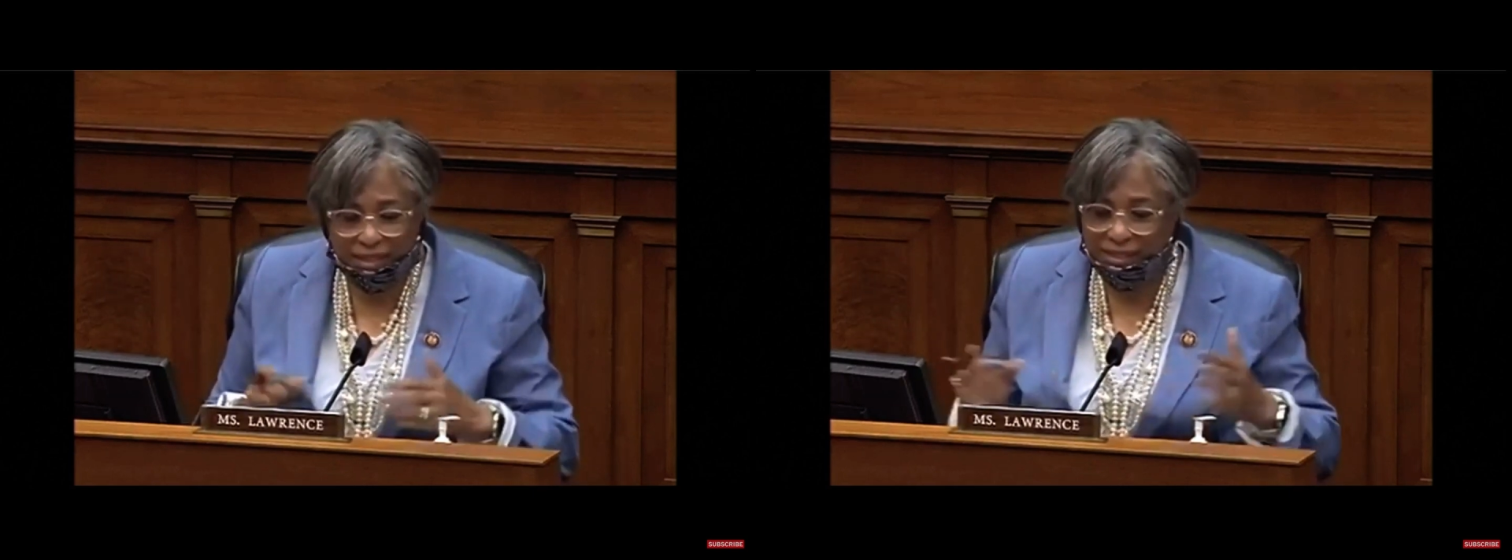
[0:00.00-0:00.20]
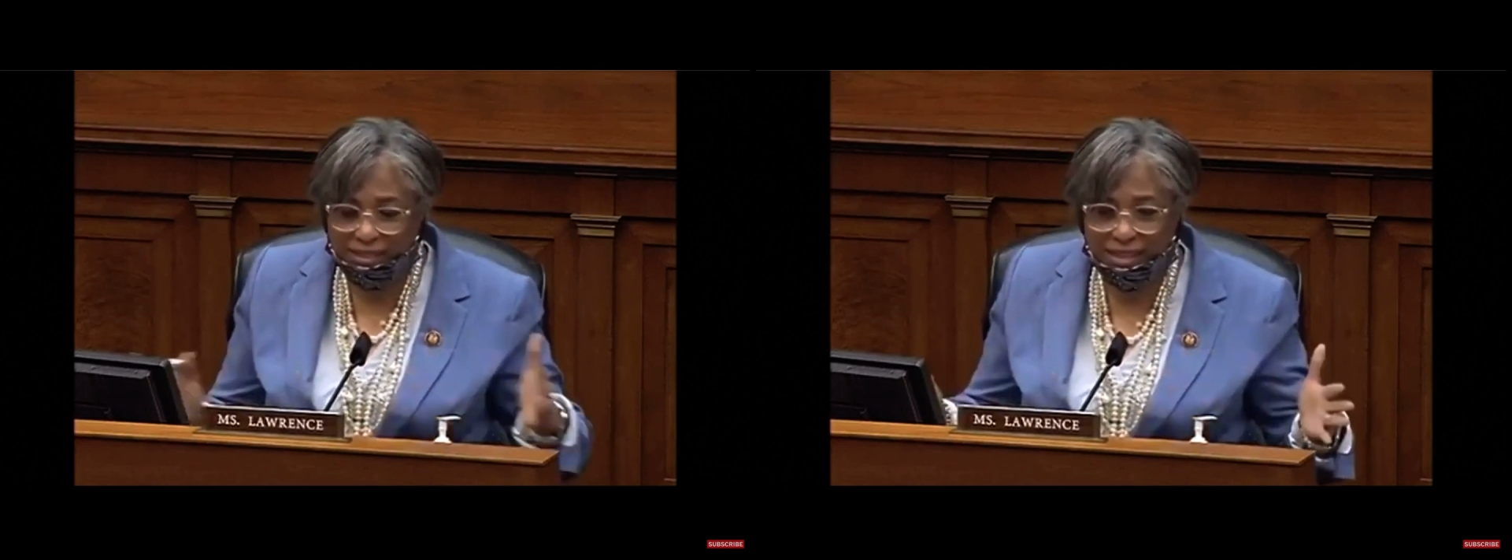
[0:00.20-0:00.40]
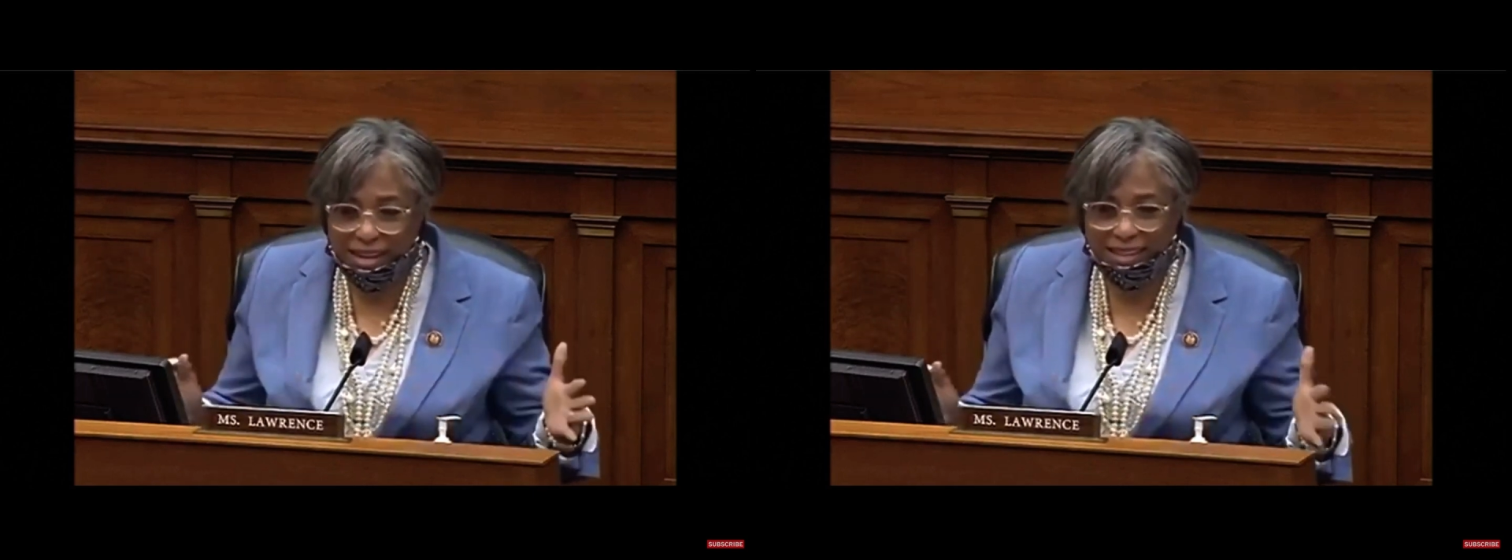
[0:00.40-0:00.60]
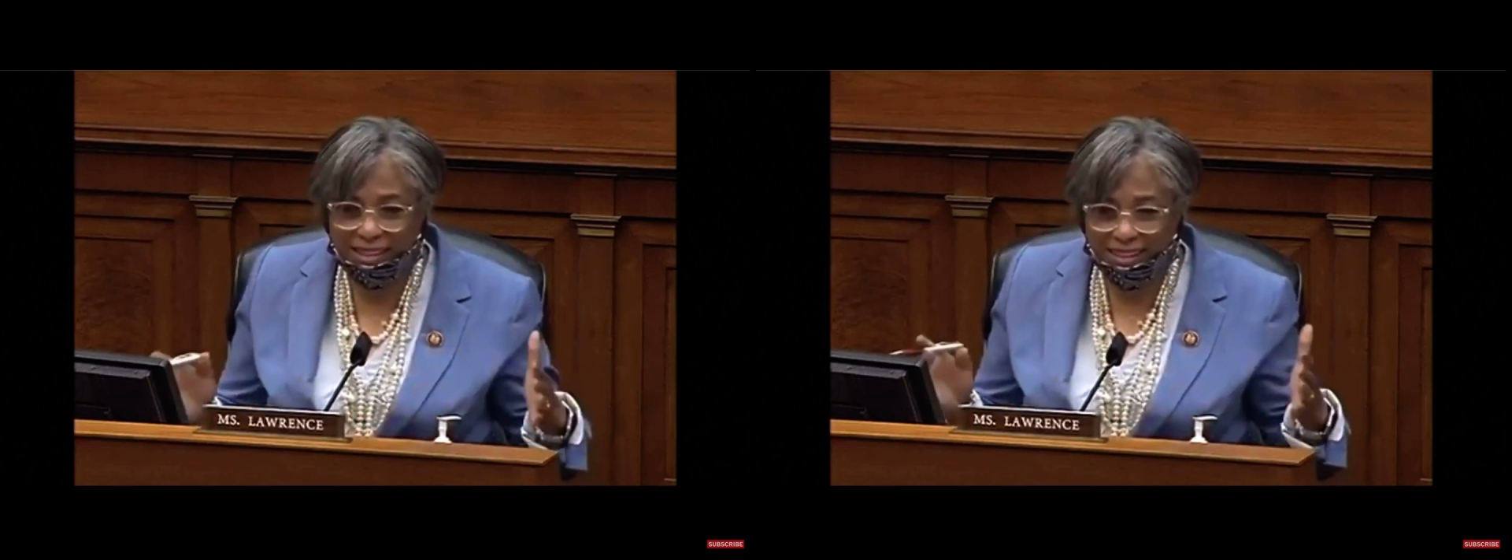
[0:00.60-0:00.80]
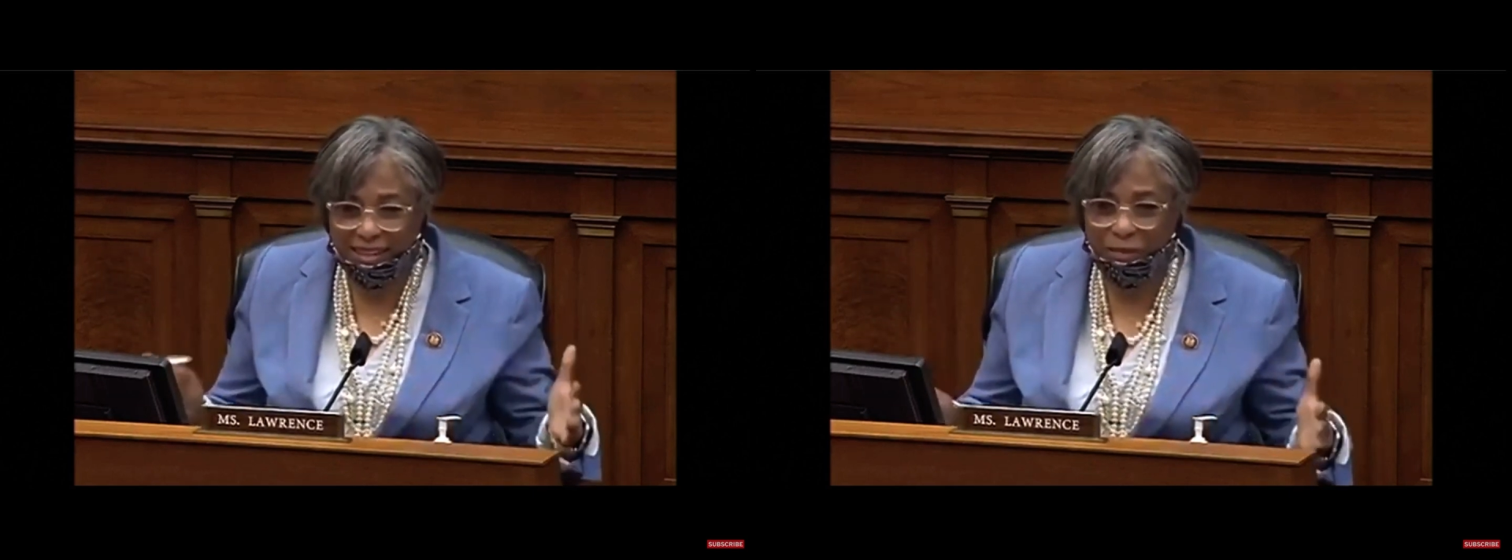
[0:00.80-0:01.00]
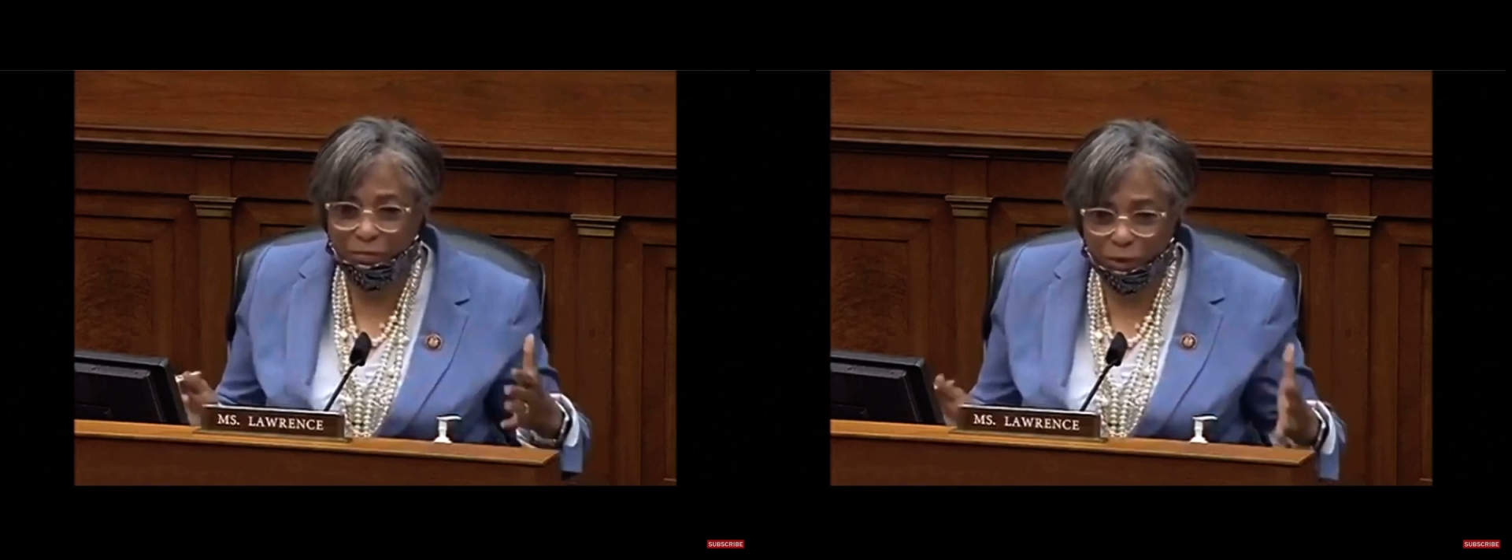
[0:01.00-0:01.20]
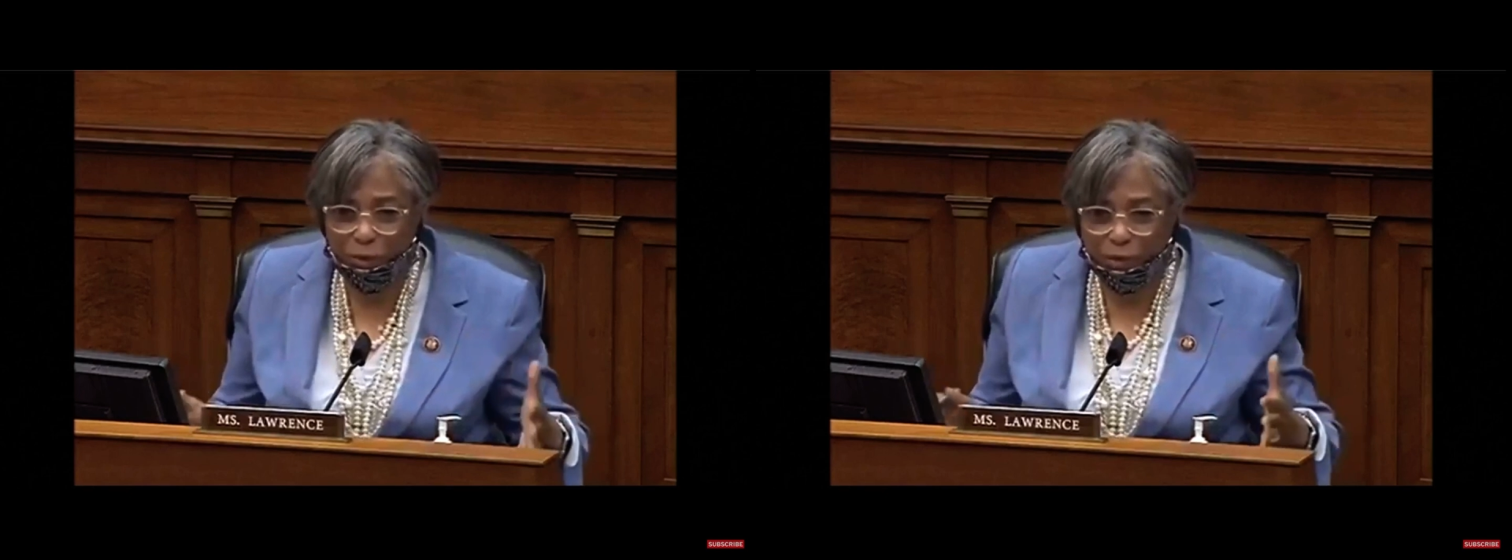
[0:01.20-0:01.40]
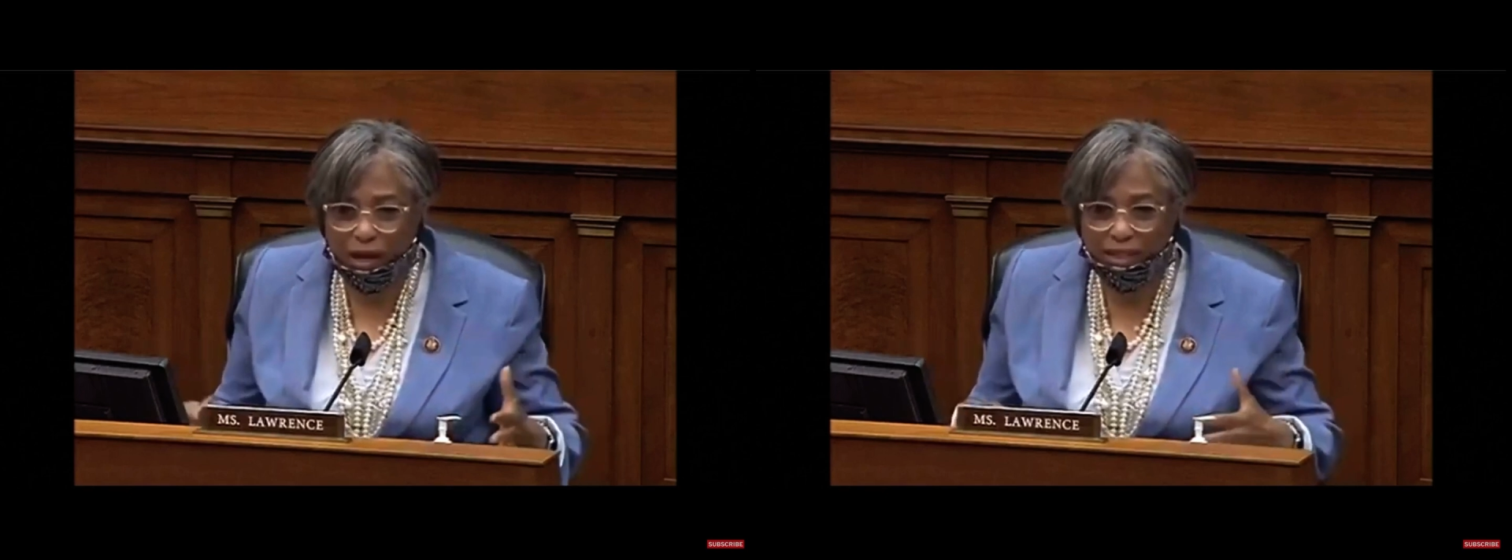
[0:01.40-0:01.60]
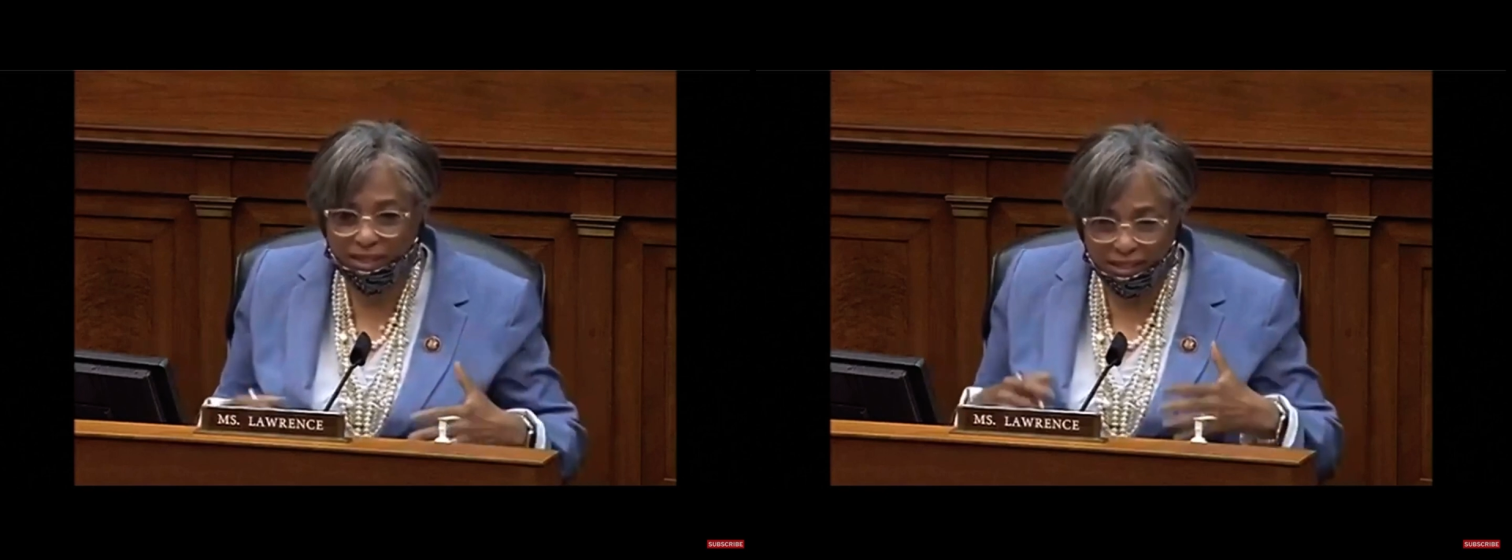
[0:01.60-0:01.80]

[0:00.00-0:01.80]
It's not a blue box,